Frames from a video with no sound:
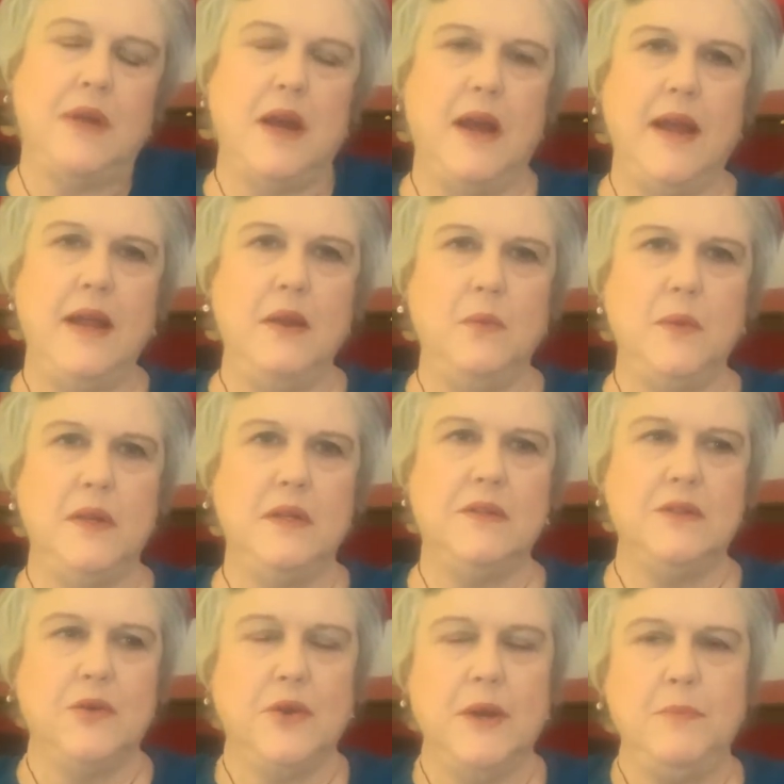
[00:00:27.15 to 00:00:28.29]
I was
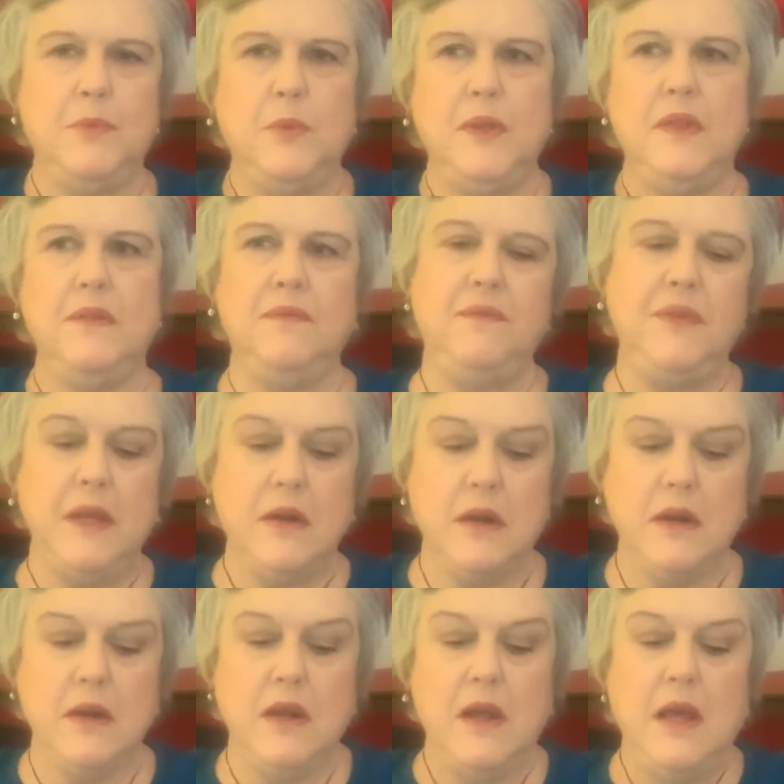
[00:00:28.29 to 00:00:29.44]
gripped with a
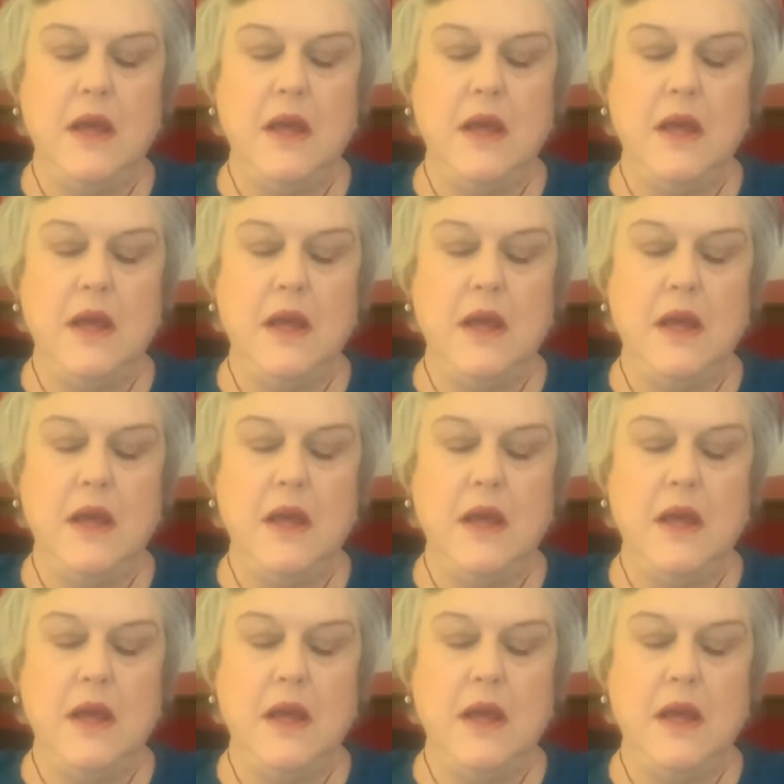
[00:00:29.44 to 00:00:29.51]
fear